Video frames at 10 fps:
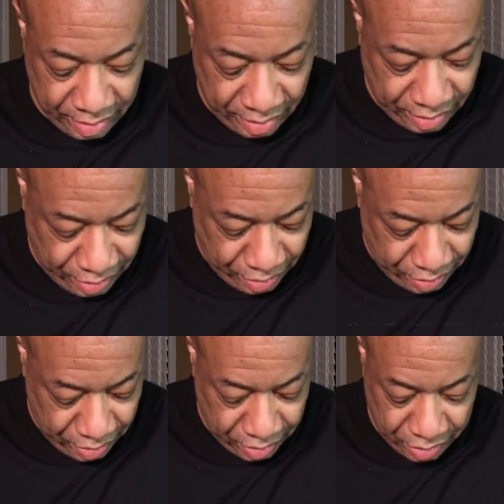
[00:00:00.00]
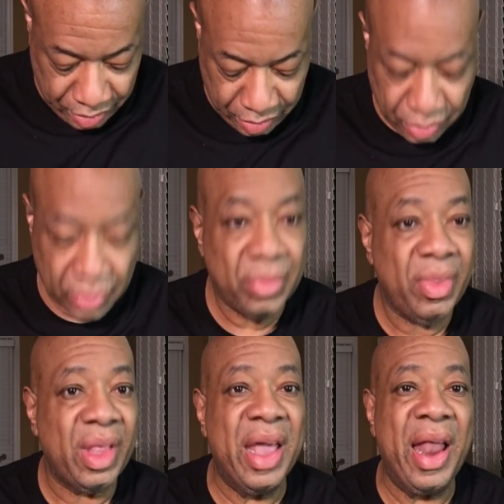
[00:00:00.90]
And I had to figure
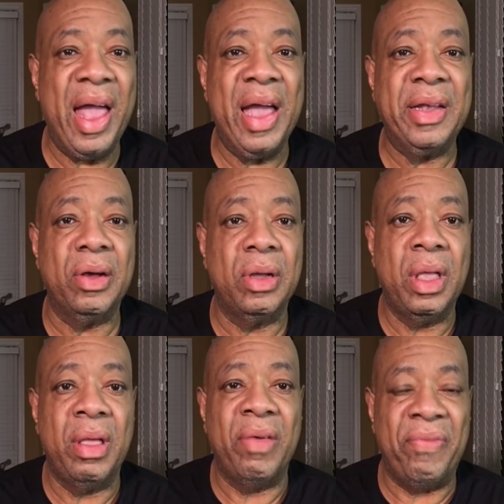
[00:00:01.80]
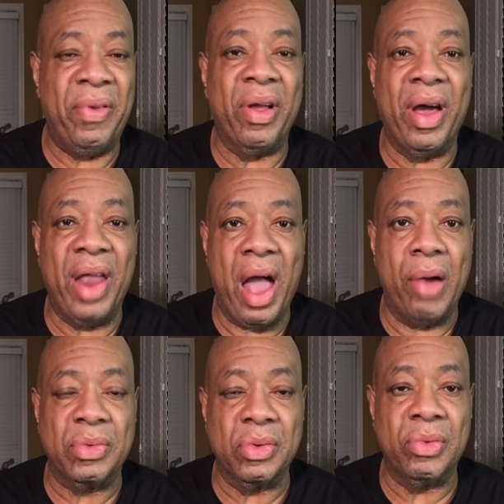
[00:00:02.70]
out how I was going to get myself well.
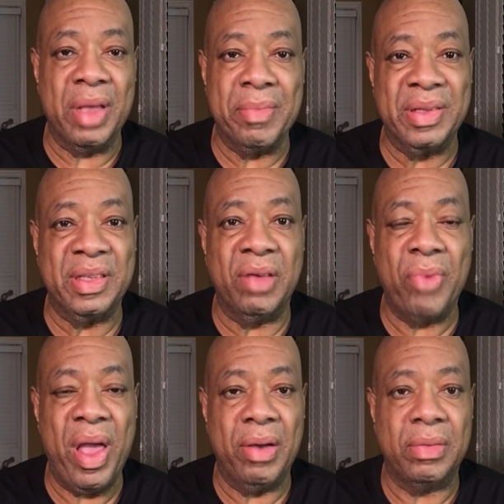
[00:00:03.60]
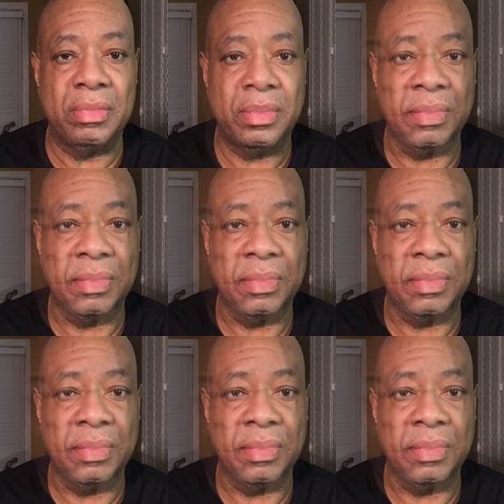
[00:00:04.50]
And that's another story.